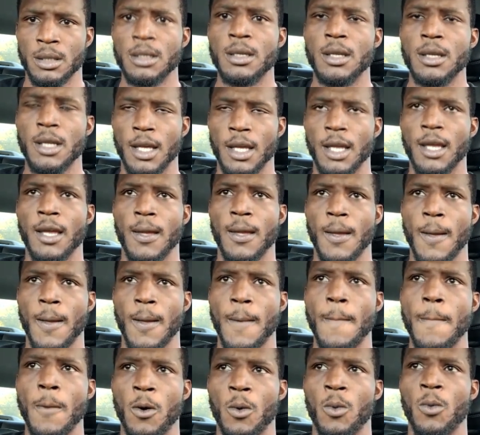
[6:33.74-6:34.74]
Yeah.
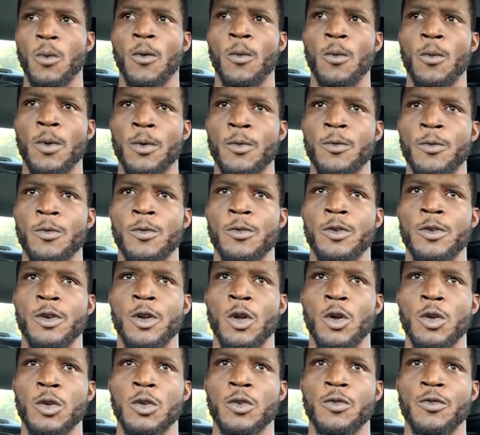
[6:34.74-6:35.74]
Oh, well, we
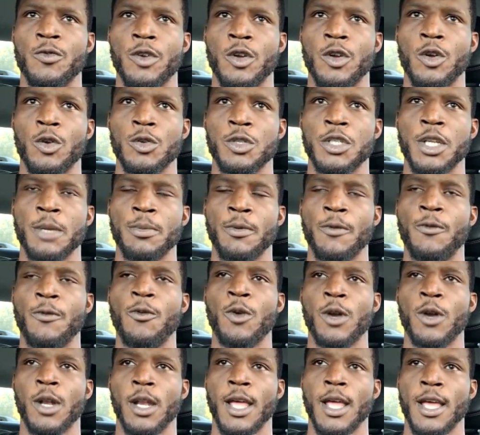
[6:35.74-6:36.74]
negotiate
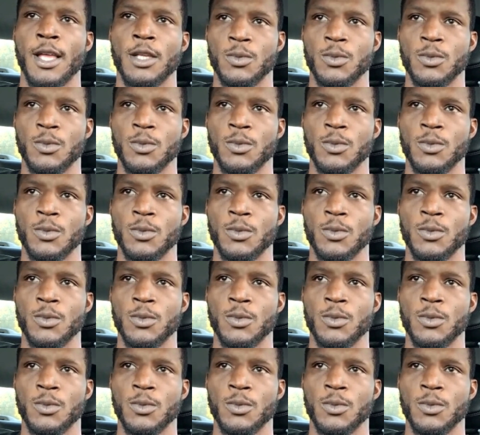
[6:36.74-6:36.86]
before the last one.